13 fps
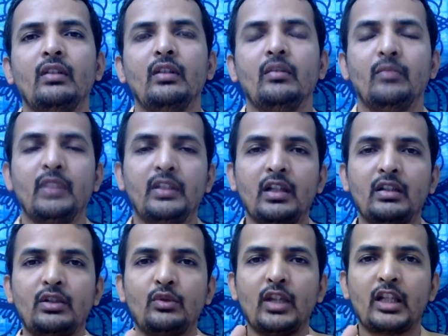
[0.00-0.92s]
But
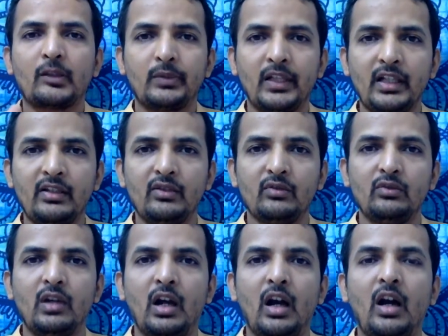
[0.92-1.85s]
just to explain
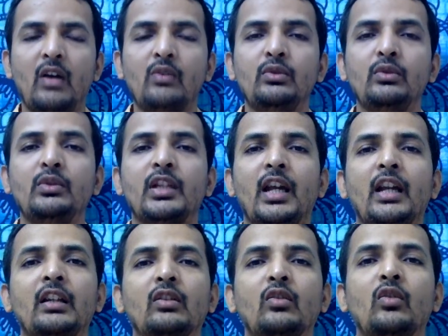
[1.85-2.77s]
you how to
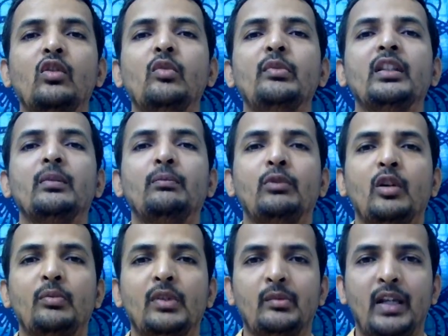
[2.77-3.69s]
chant Om in a
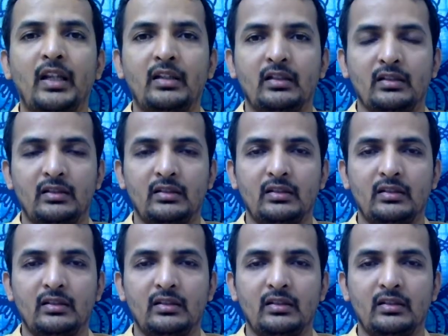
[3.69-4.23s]
proper manner,